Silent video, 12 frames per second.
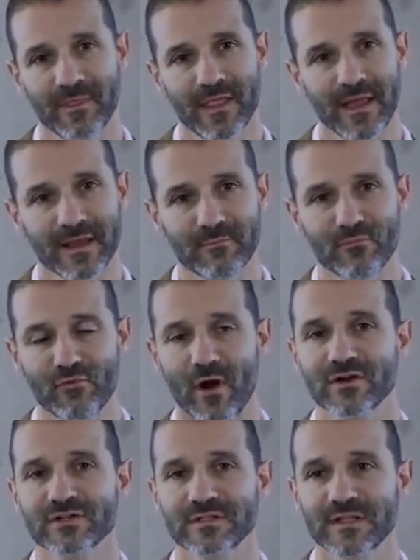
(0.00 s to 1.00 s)
like
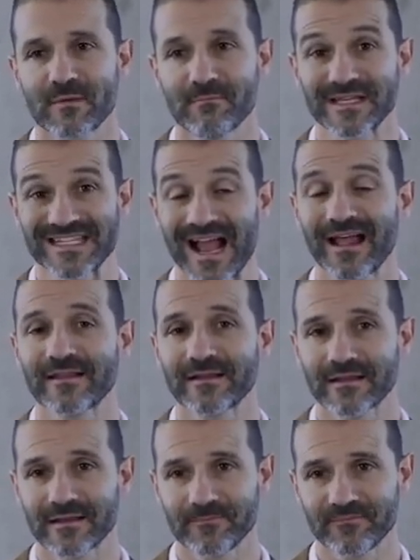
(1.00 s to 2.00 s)
brushes that have
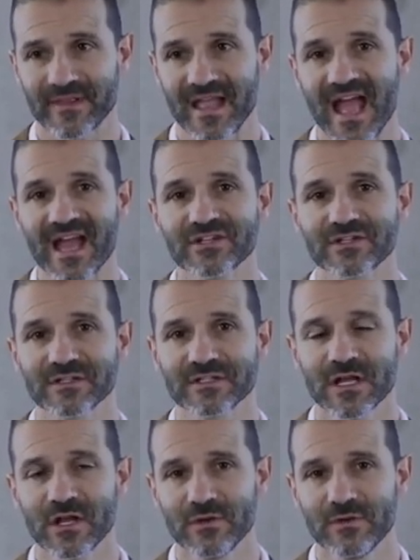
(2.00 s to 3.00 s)
metallic
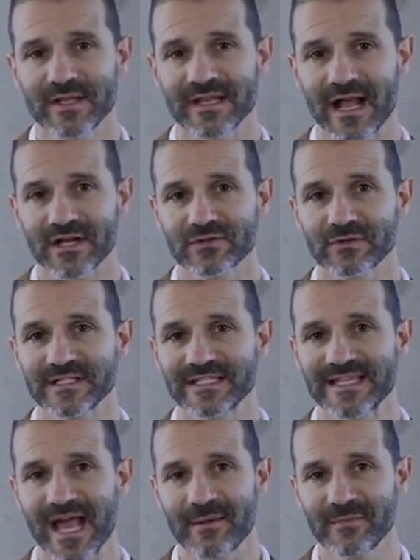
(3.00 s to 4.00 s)
edges, you can actually
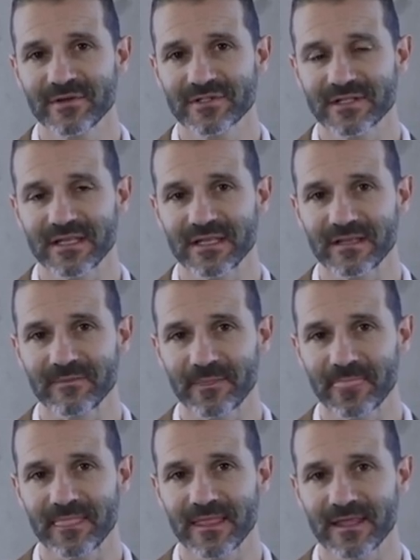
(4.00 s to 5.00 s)
damage the,
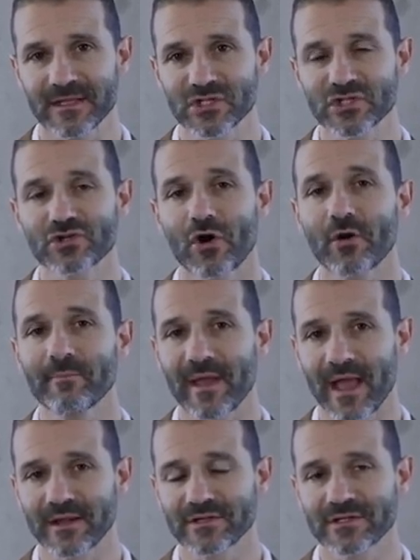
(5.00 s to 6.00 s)
the sharp
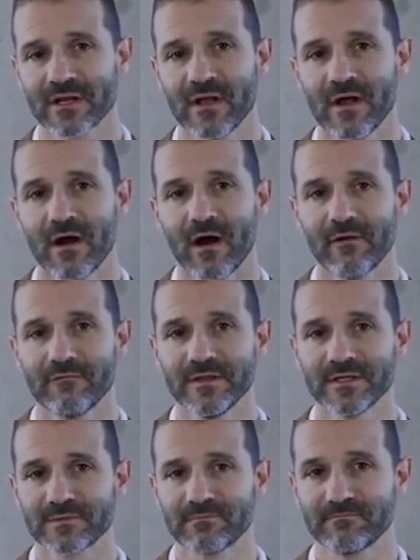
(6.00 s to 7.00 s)
edge of
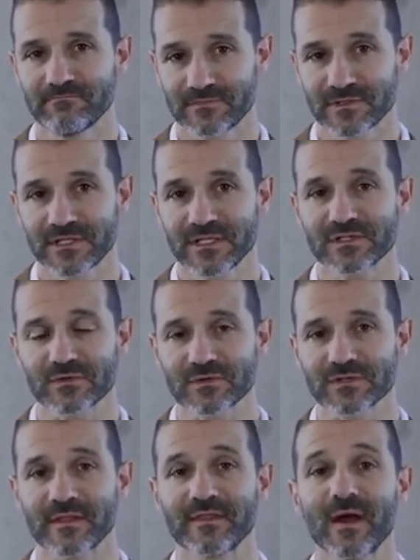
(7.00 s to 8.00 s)
these
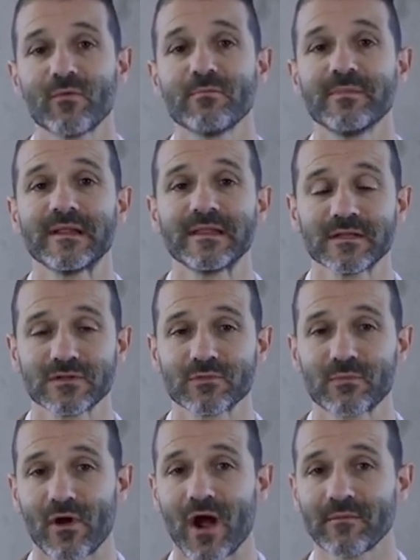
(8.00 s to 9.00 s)
scissors, and that will be leading
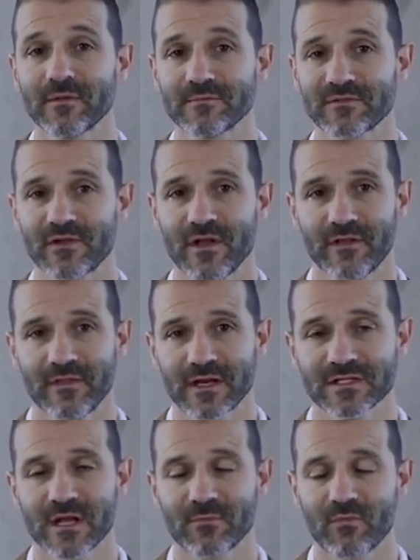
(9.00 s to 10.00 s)
to problems.
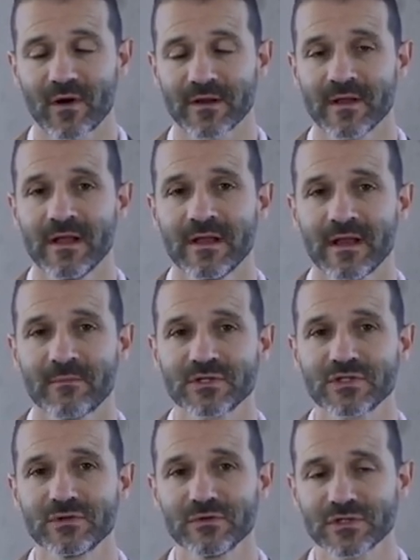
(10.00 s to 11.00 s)
That is number one.
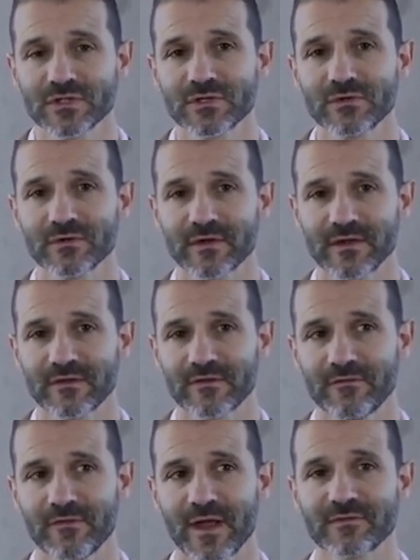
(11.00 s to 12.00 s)
Number two issue
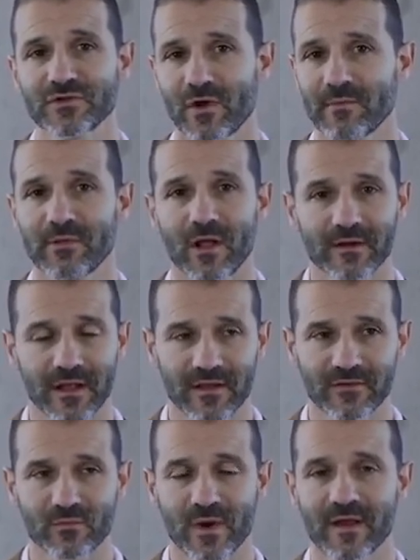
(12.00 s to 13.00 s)
is if you have dry blood,
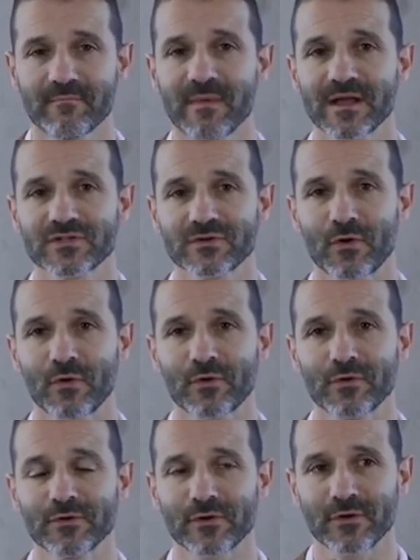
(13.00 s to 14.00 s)
as we have mentioned
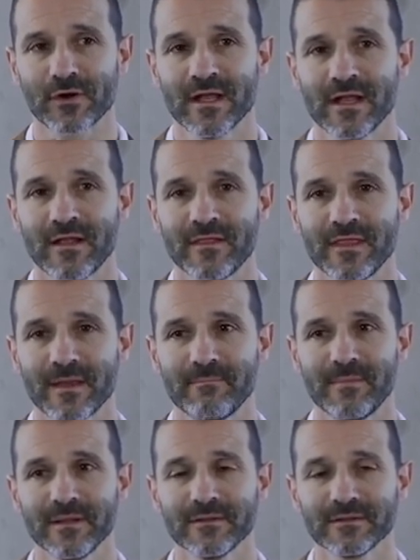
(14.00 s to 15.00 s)
earlier, the
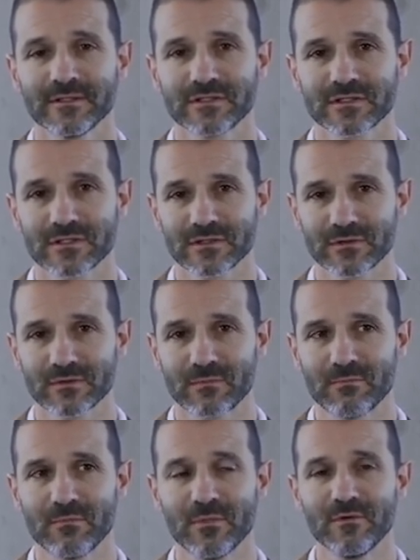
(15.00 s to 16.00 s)
ability
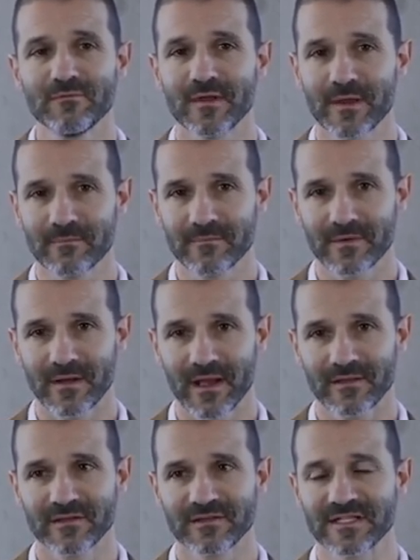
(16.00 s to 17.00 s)
to move them
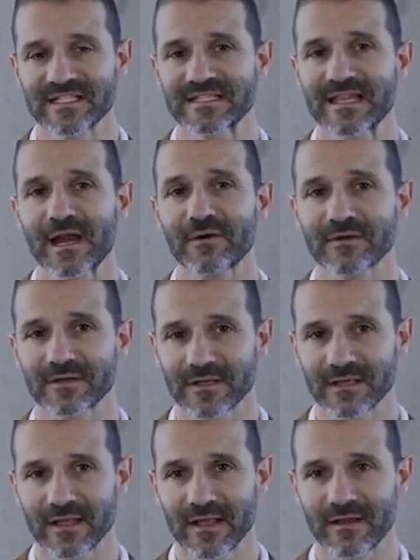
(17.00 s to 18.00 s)
and the
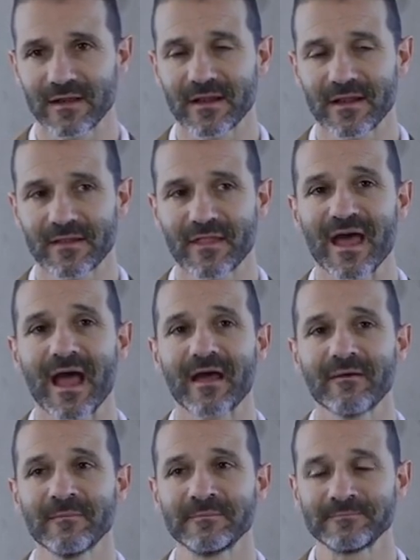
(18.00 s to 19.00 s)
dexterity in, in
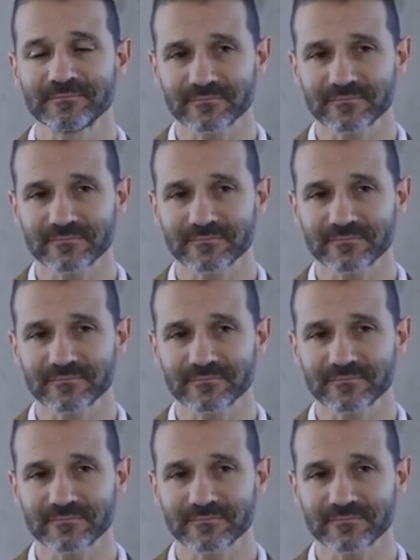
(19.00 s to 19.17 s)
that,